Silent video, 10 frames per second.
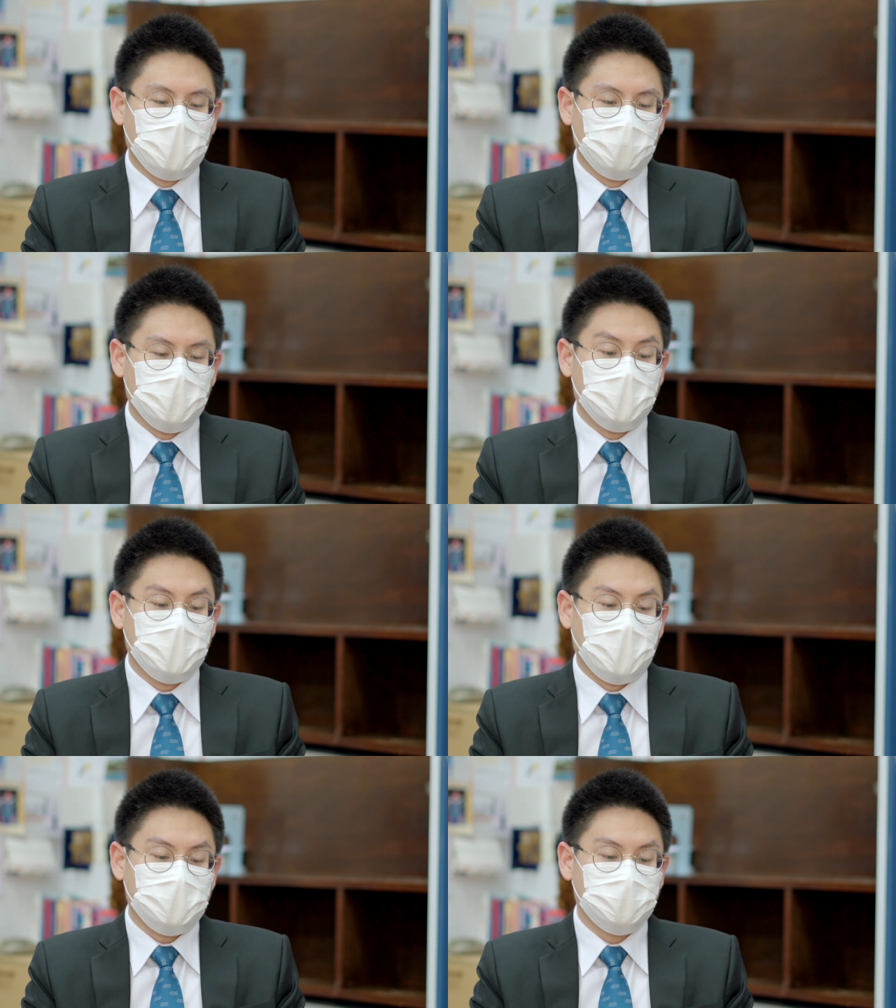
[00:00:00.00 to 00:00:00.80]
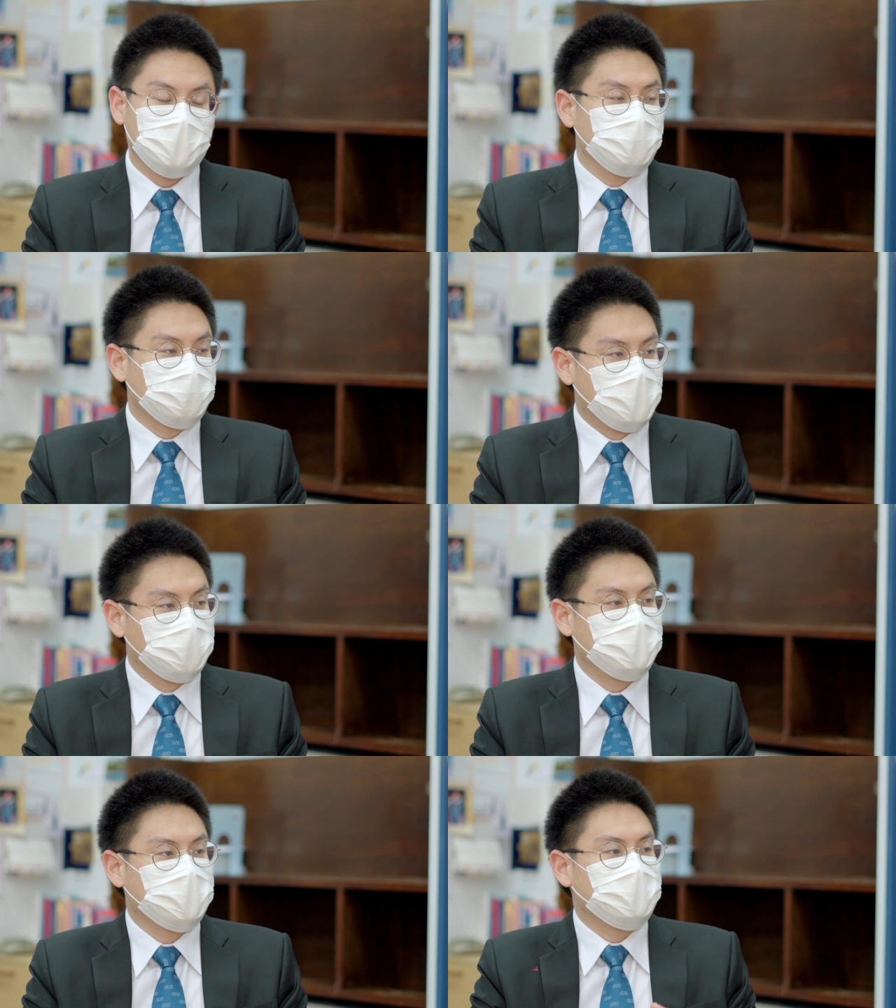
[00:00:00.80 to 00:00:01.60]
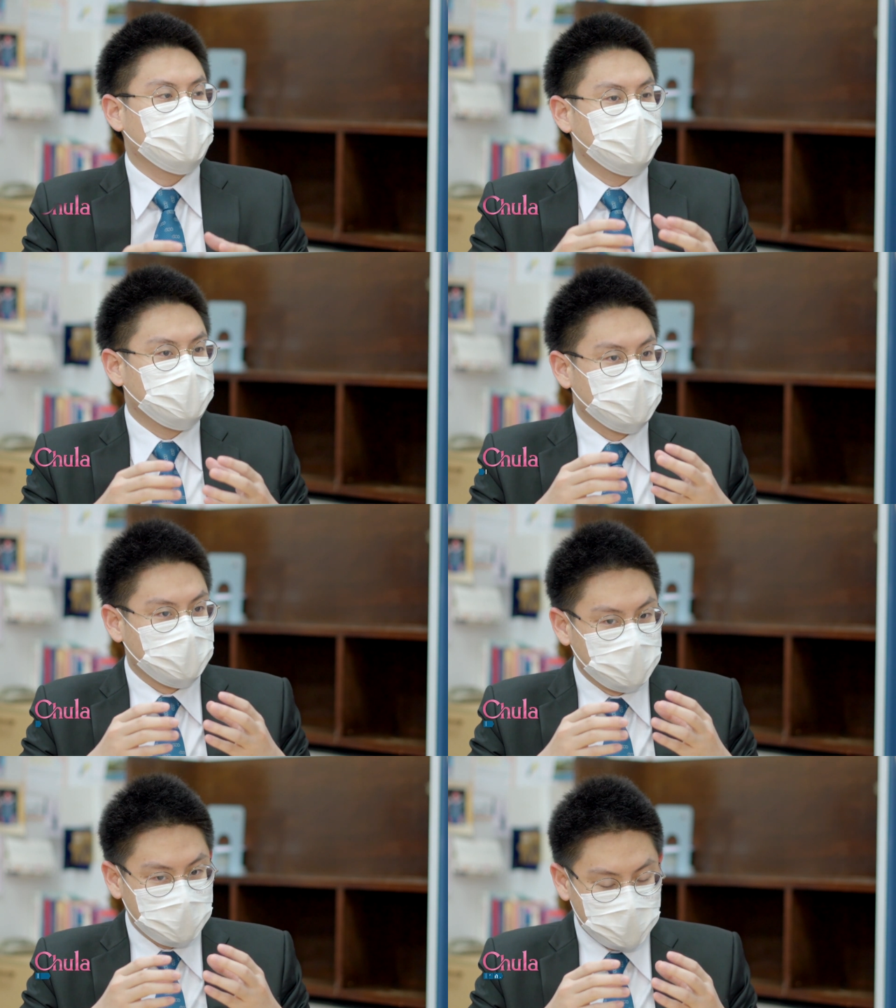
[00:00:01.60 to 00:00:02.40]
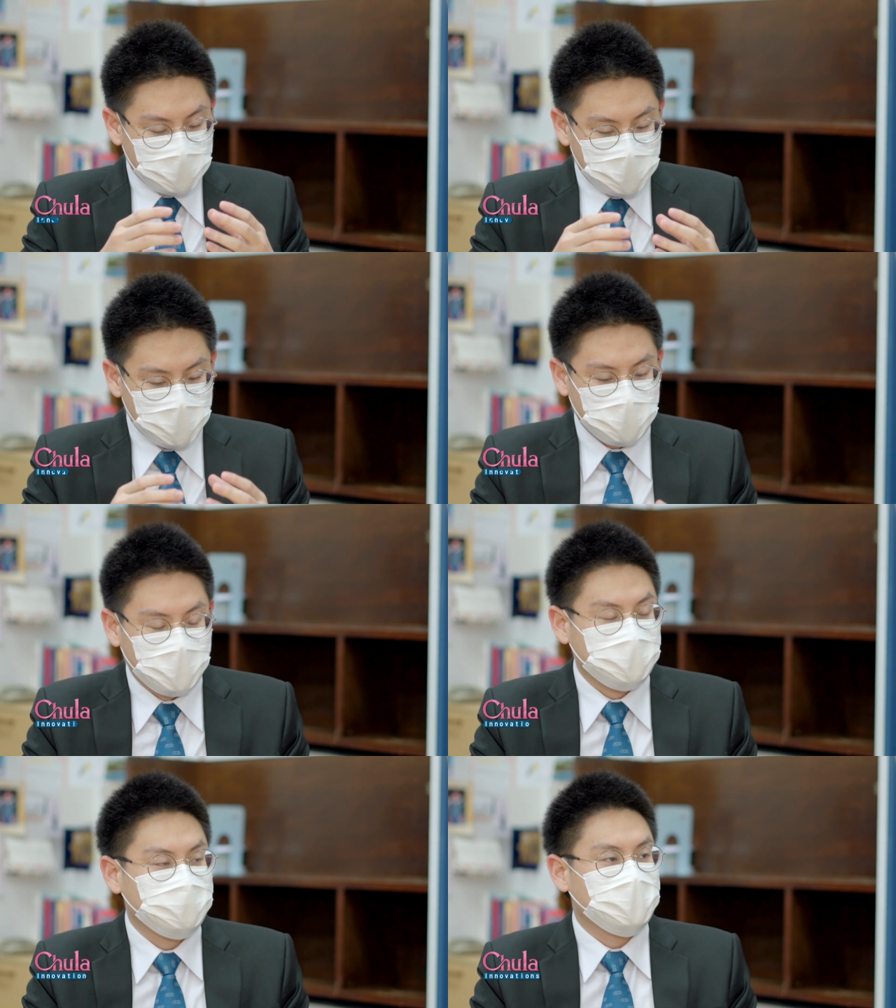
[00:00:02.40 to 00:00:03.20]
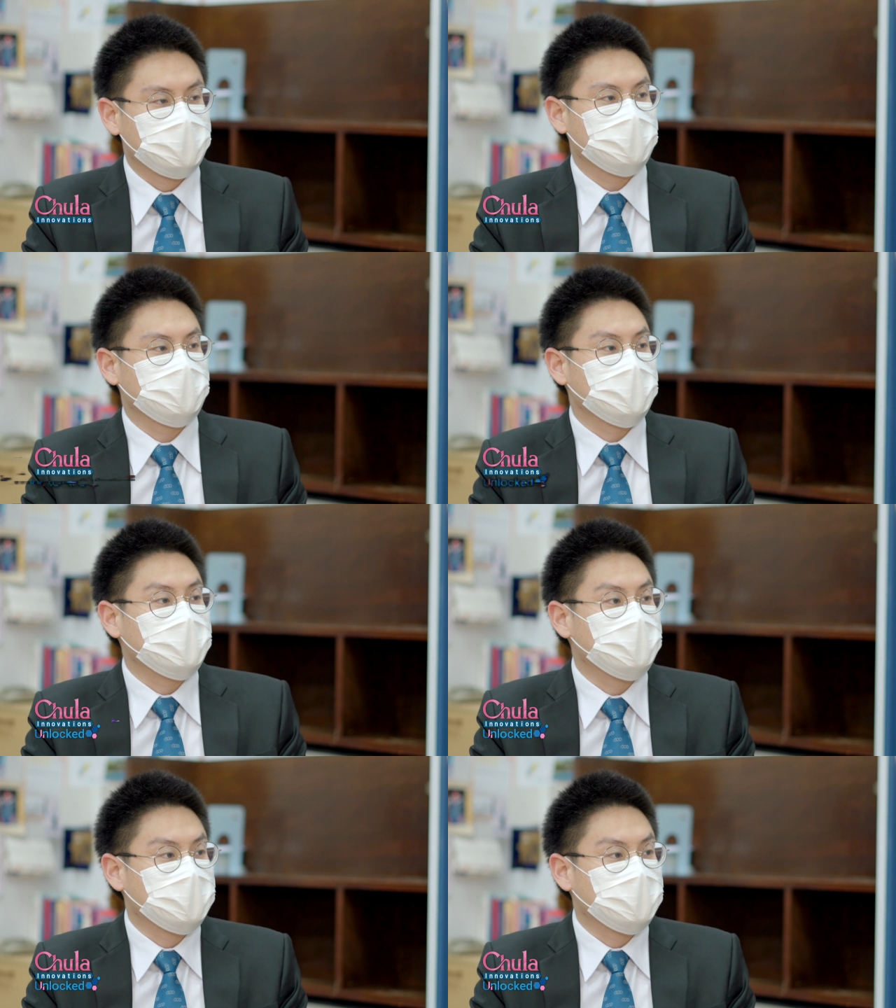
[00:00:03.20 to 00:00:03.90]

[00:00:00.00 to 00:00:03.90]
we actually founded the Legal Aid Center in